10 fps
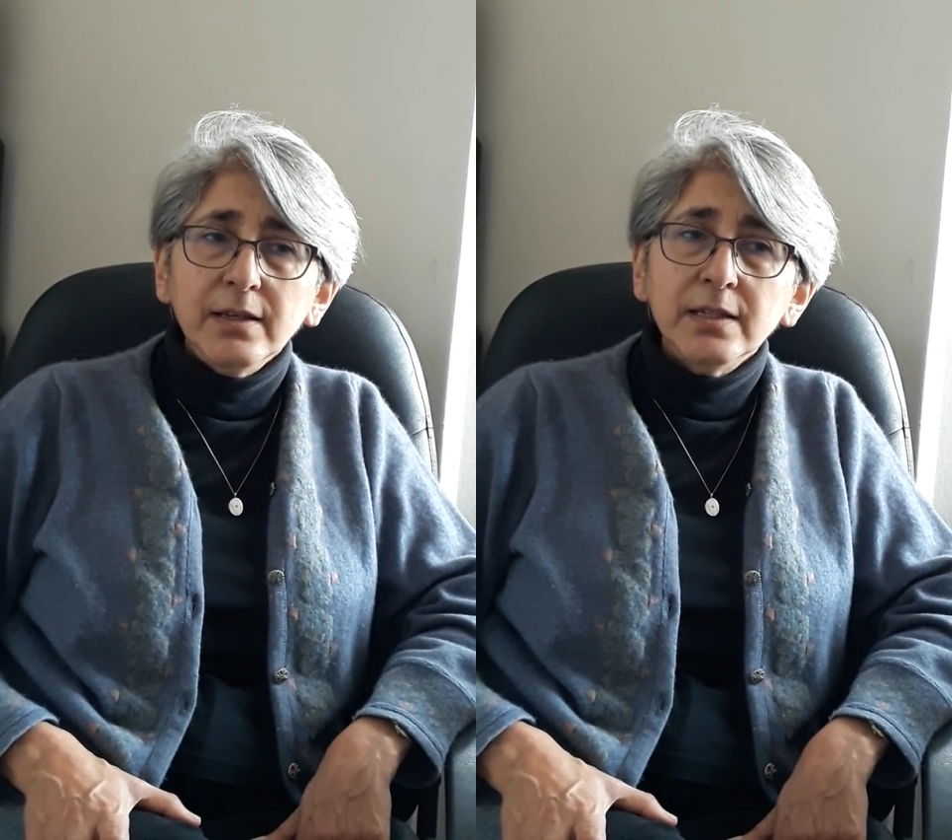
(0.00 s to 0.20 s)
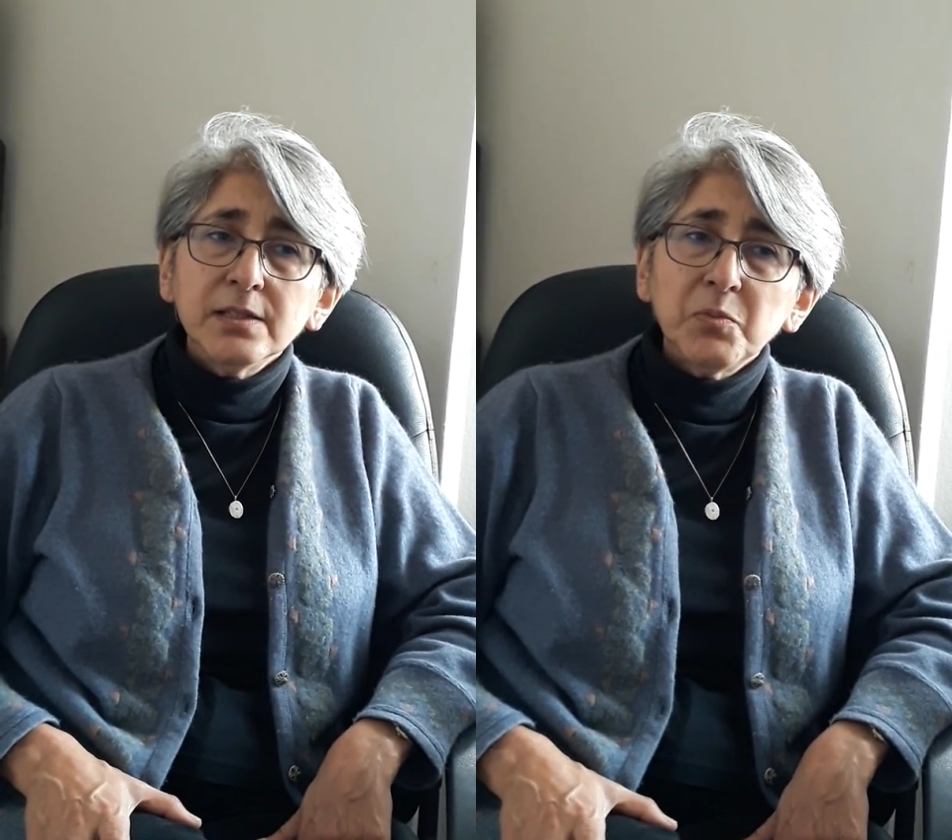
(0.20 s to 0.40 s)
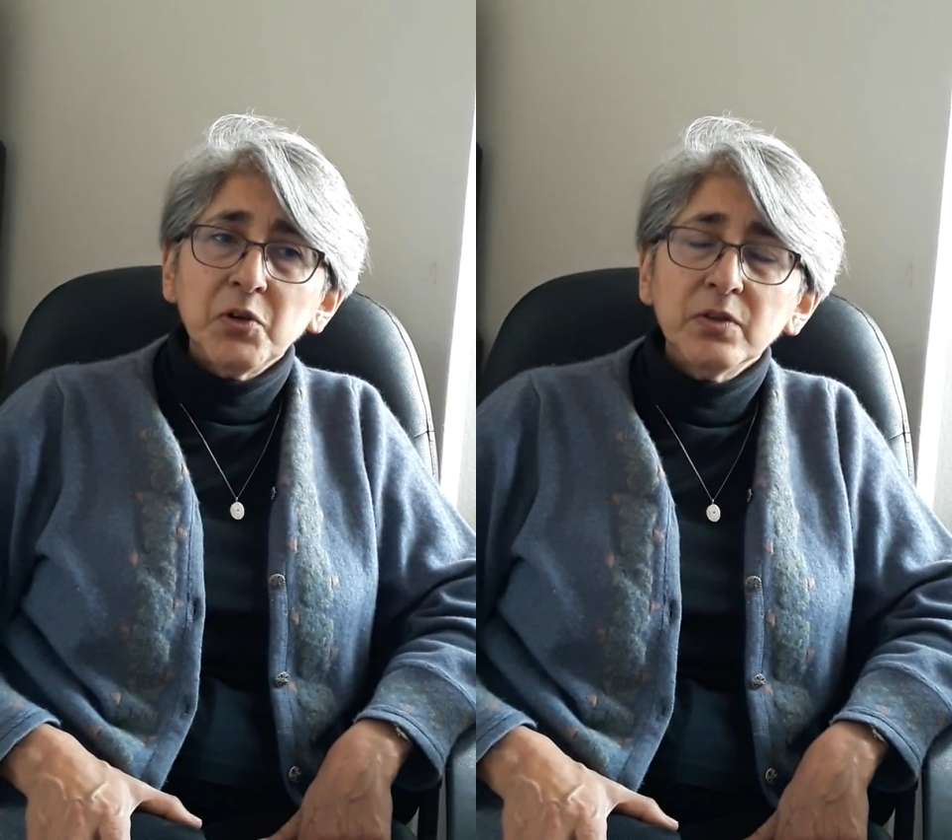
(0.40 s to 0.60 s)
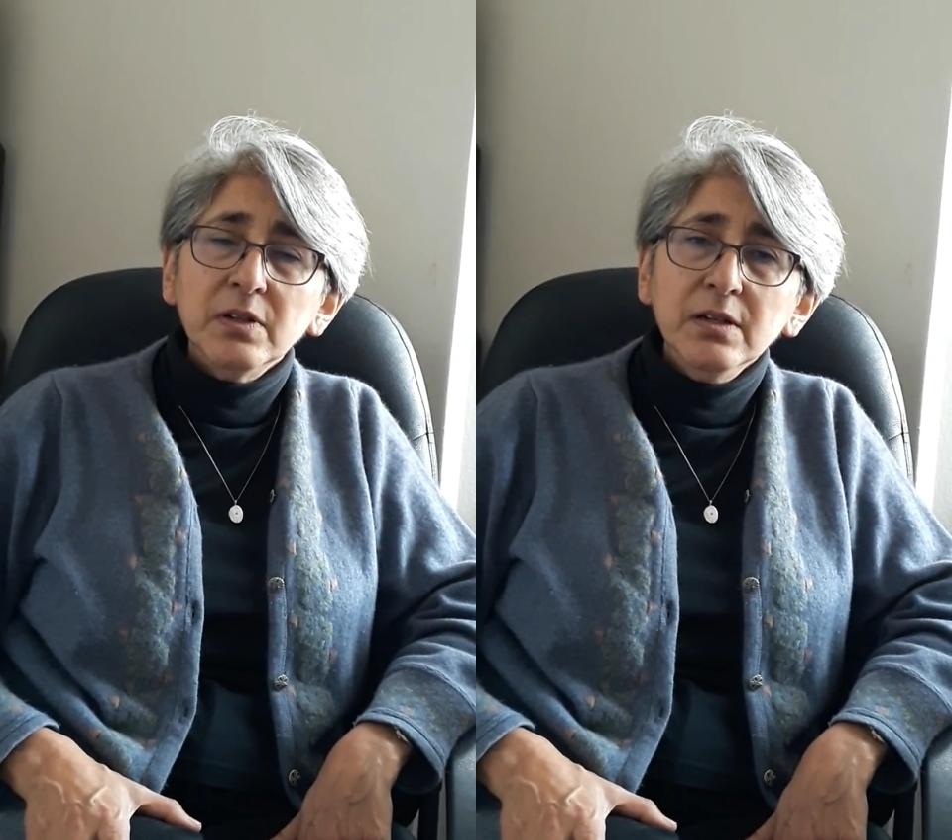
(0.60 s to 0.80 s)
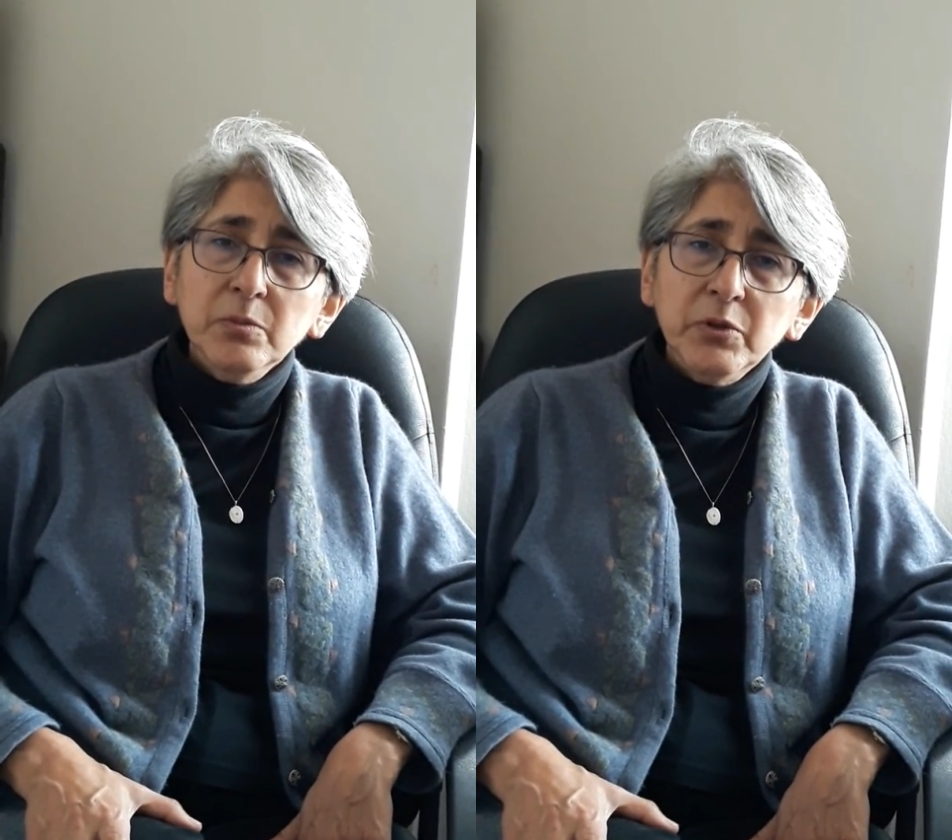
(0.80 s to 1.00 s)
is both
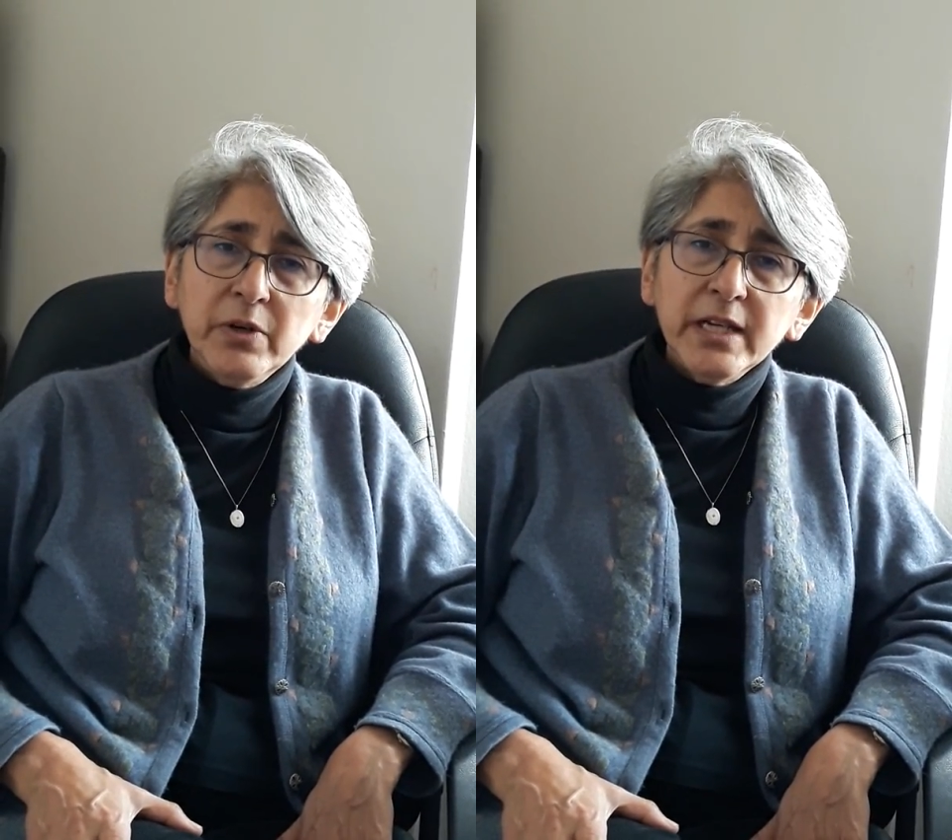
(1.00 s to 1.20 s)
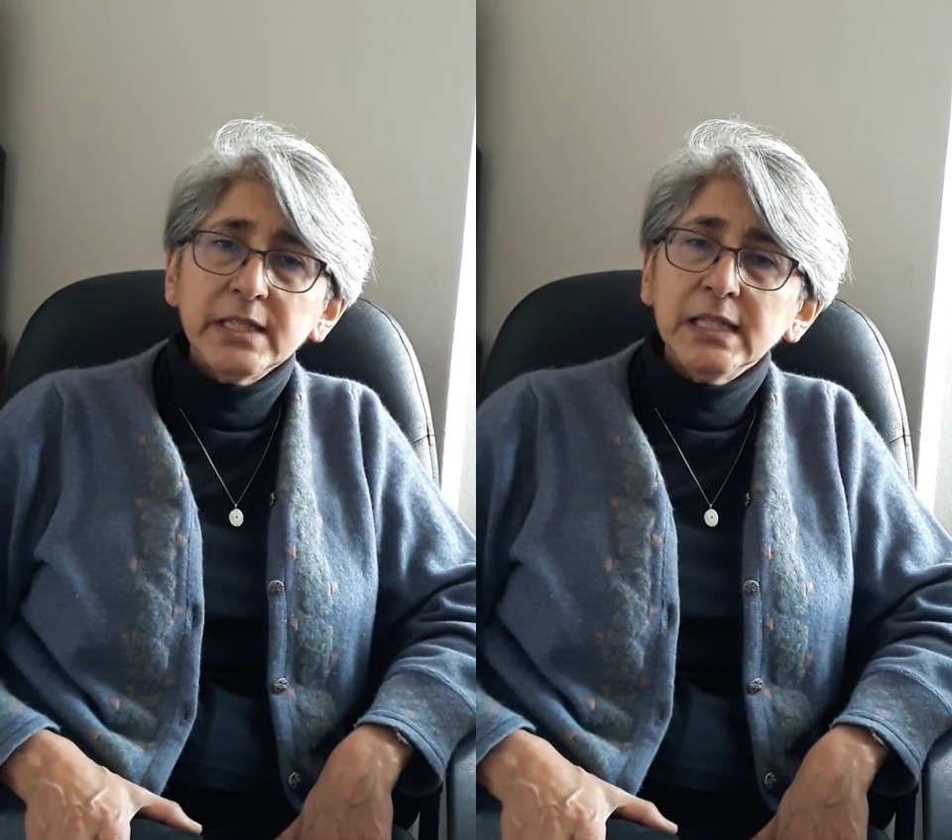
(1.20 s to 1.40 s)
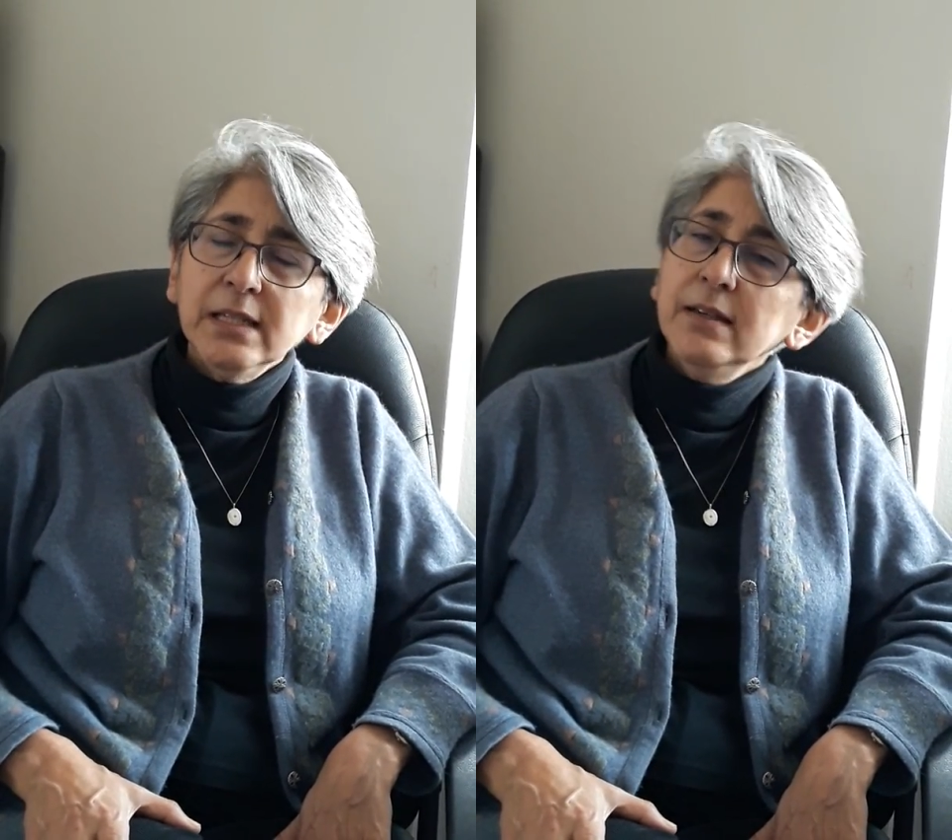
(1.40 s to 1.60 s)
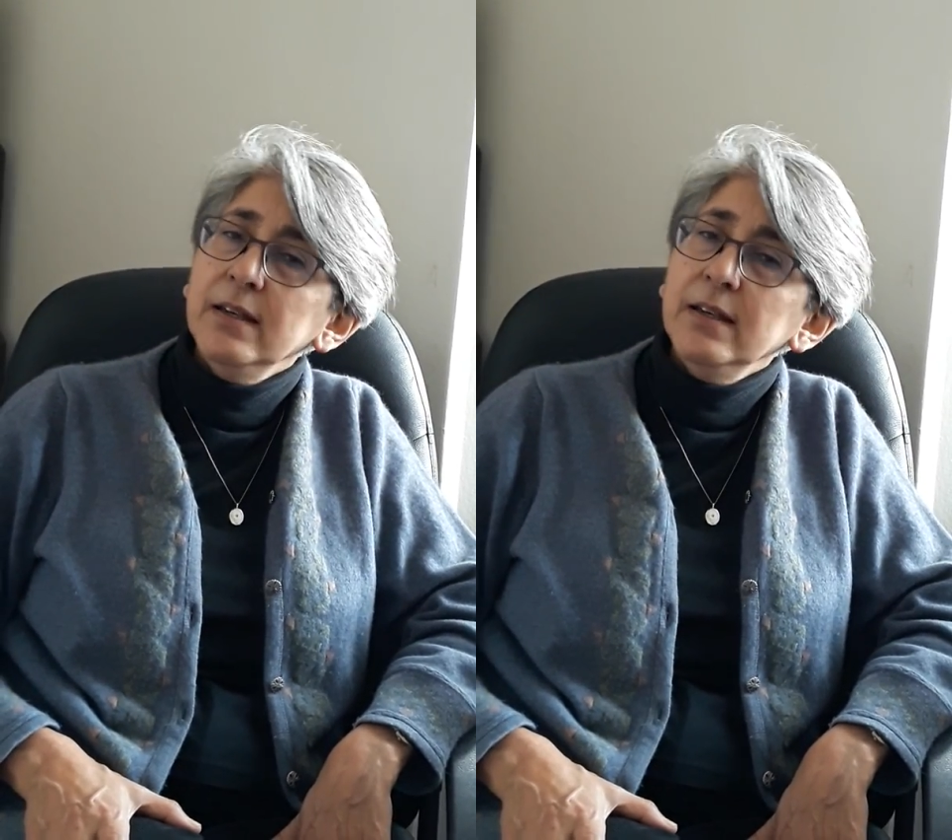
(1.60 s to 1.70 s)
liberating